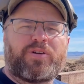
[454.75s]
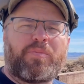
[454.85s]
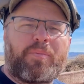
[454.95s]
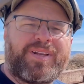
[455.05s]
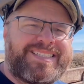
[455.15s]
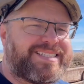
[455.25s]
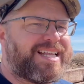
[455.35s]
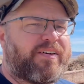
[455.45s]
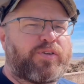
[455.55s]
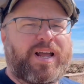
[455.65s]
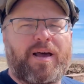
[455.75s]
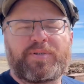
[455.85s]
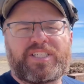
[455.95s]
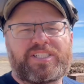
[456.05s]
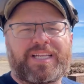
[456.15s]
Remember, this is not for
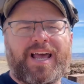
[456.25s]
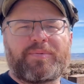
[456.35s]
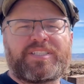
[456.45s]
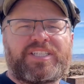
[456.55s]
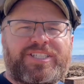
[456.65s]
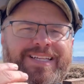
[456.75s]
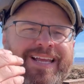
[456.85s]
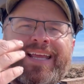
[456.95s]
competition. Competition,